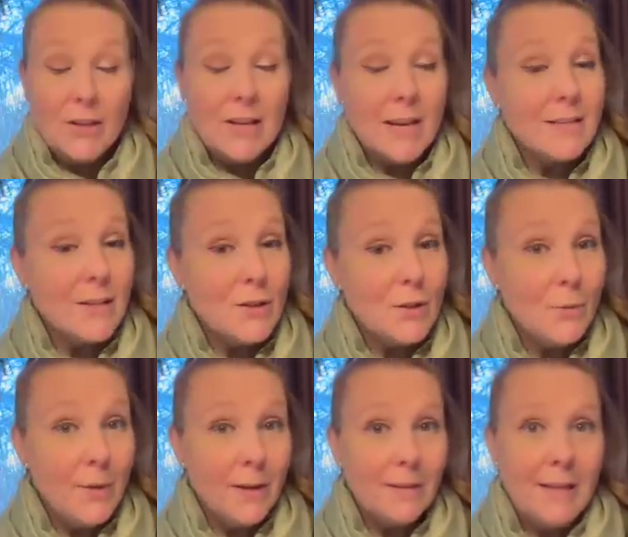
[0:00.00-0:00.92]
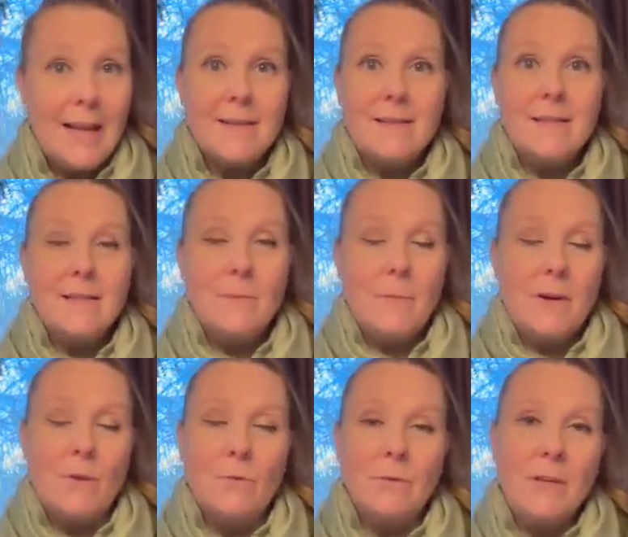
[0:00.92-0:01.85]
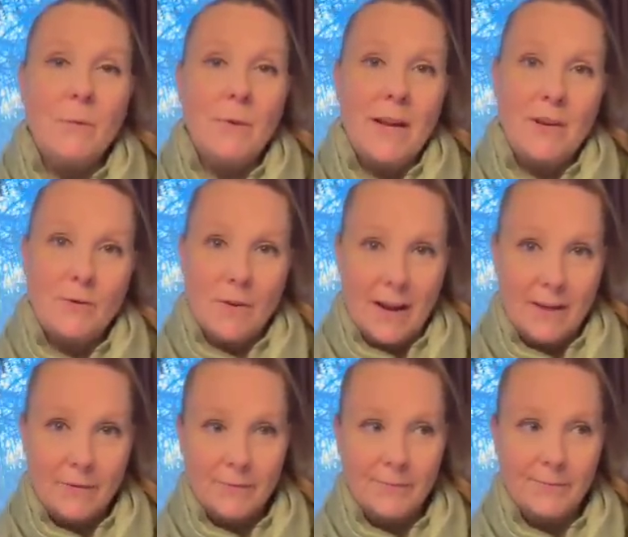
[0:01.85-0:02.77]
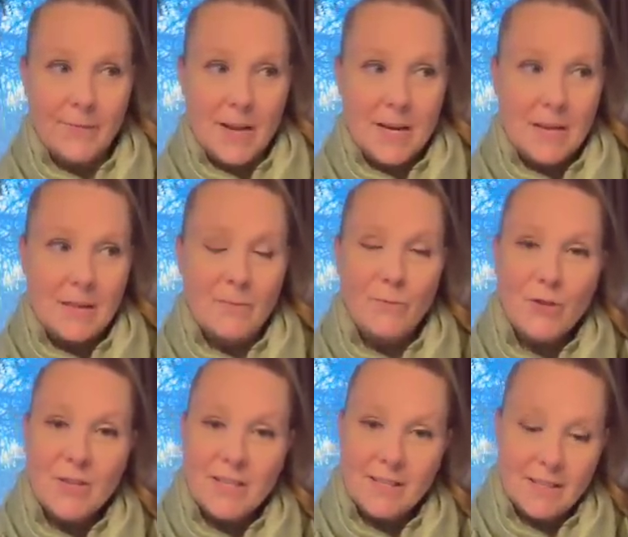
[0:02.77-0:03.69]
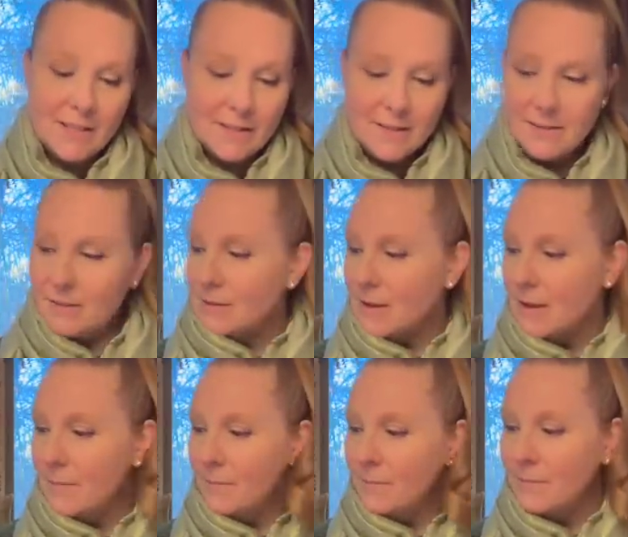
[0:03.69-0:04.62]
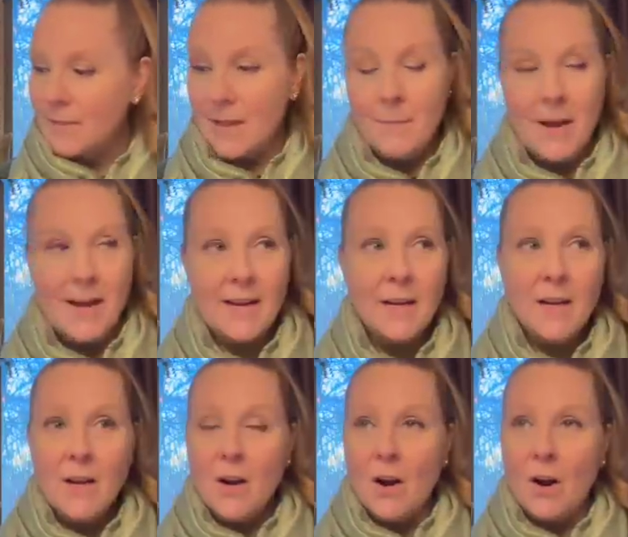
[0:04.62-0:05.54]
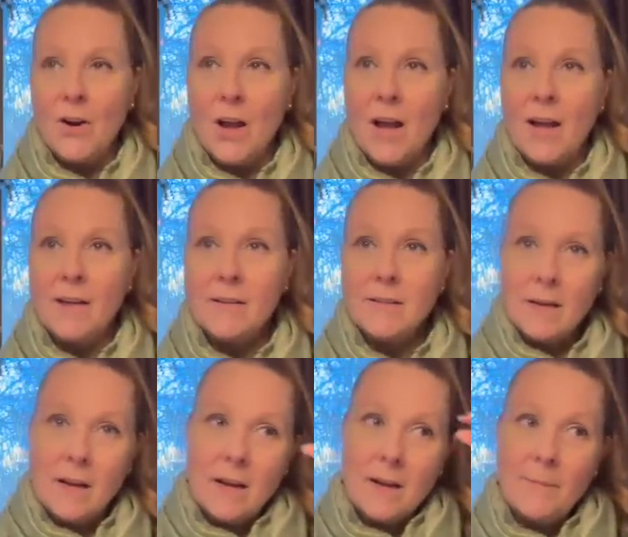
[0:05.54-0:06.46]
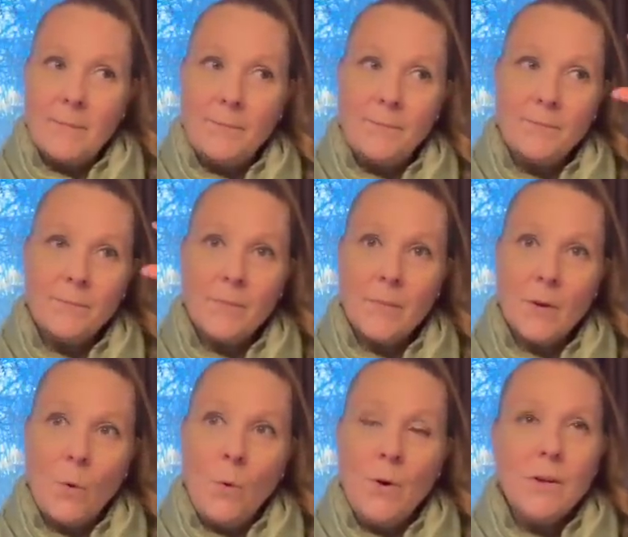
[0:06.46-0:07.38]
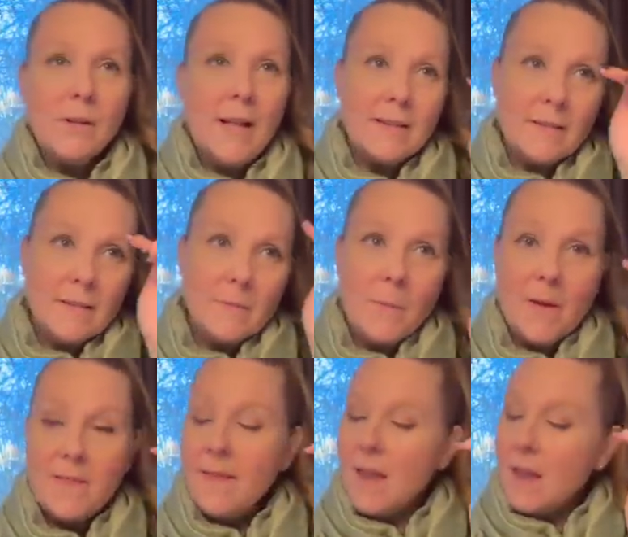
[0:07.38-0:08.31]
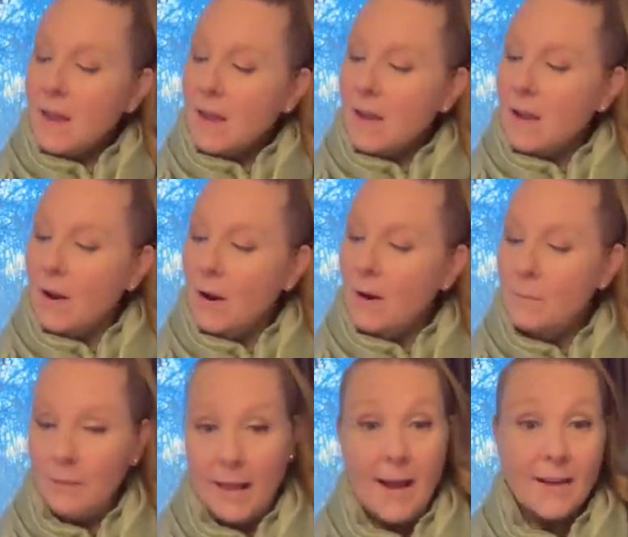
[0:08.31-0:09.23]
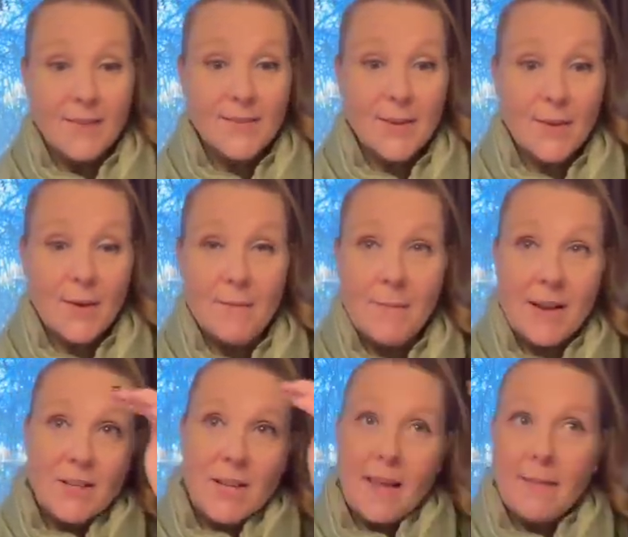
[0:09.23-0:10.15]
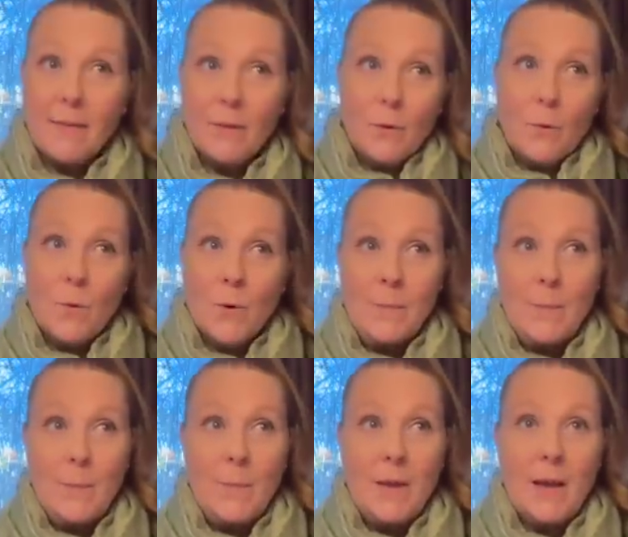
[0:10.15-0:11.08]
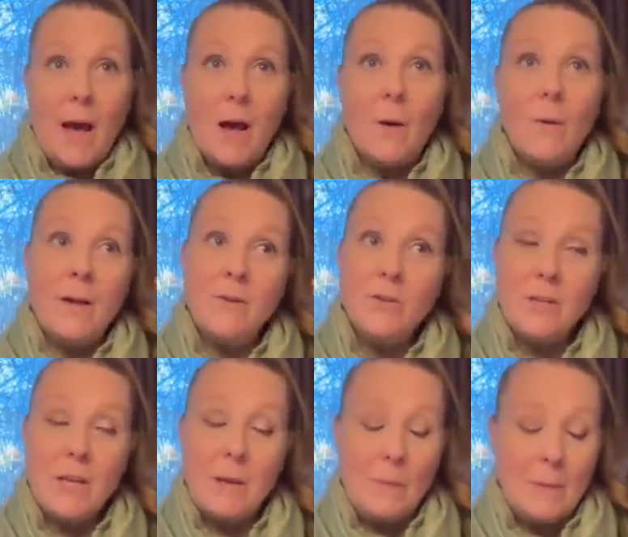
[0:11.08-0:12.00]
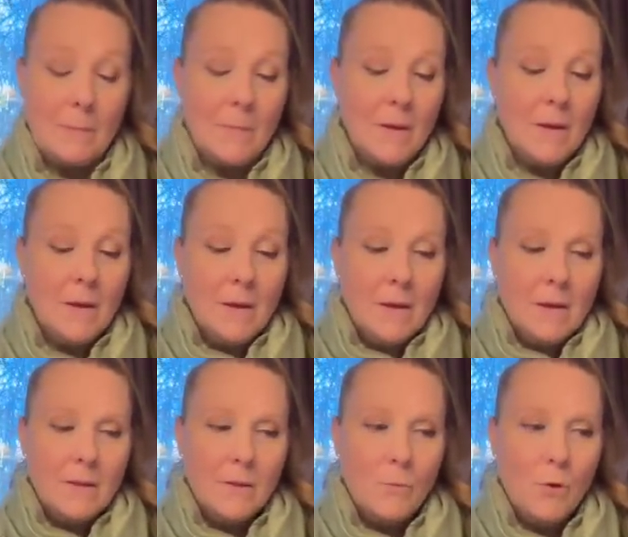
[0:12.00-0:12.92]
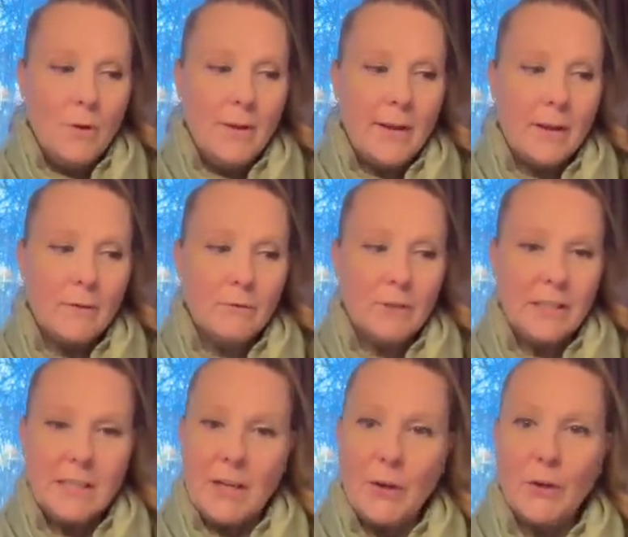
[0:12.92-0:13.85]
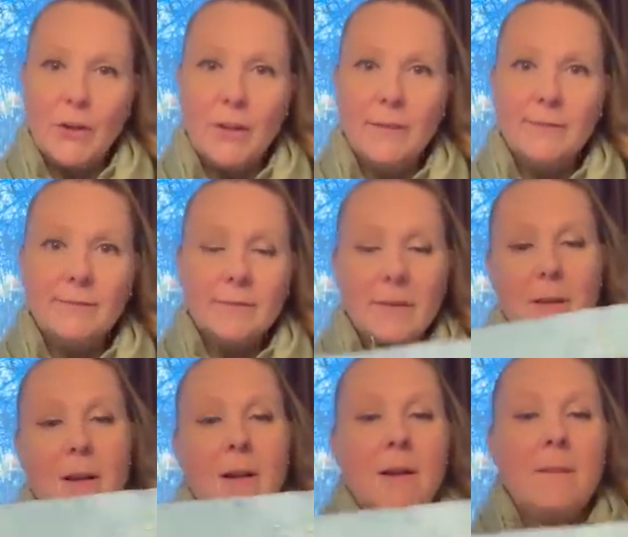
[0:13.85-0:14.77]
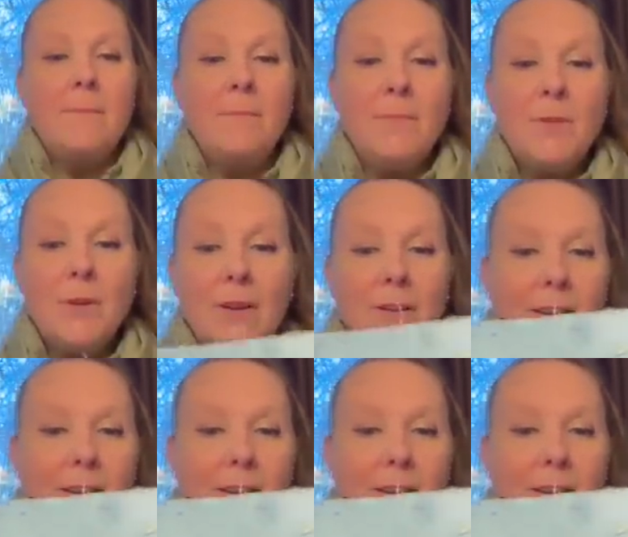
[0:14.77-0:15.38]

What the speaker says: yes, I do wear glasses, but only when I drive. I need them for distance. So, and mine are not horned glasses, but they are black, so I might take the little horn bit out and just keep them. They're more like rectangular. So here it